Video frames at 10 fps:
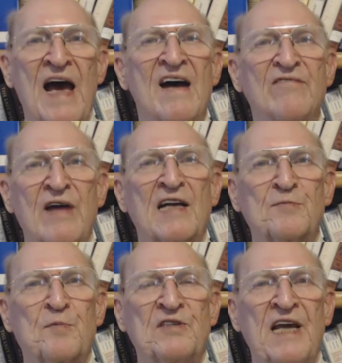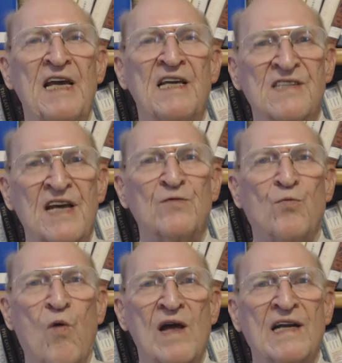have expertise in
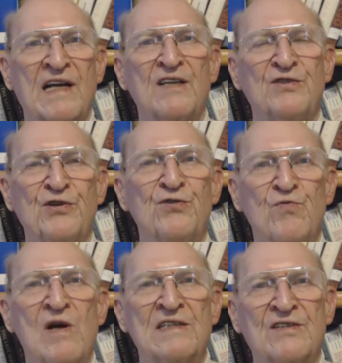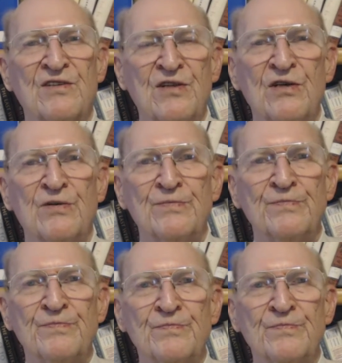what it is you want to do.